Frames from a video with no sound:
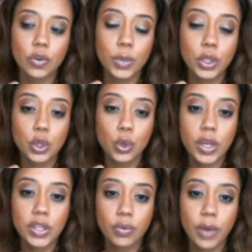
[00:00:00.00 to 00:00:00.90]
much
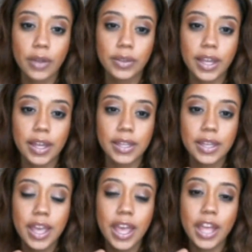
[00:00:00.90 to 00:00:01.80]
noise around that
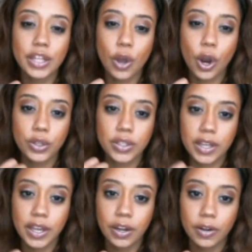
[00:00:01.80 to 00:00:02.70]
it's hard to
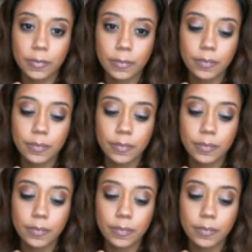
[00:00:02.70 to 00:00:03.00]
hear.